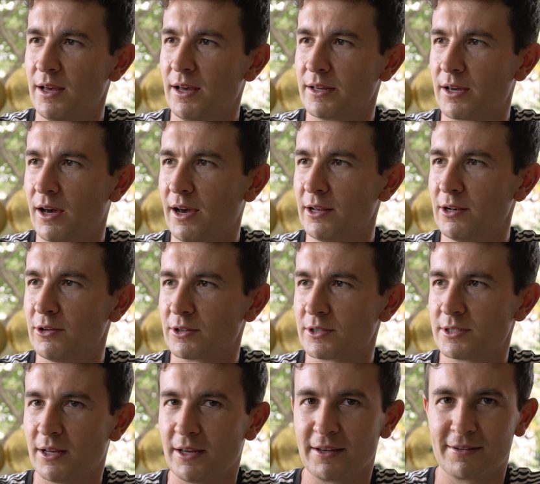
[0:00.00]
It kind of
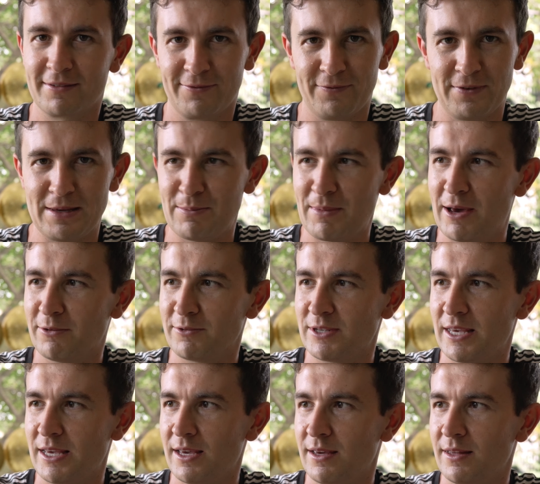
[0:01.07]
looks like females'
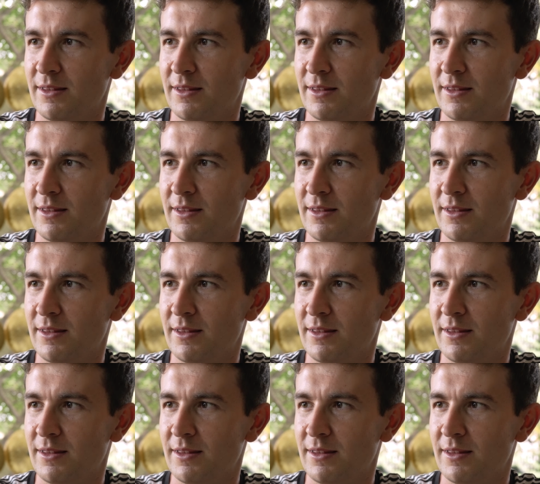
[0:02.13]
hair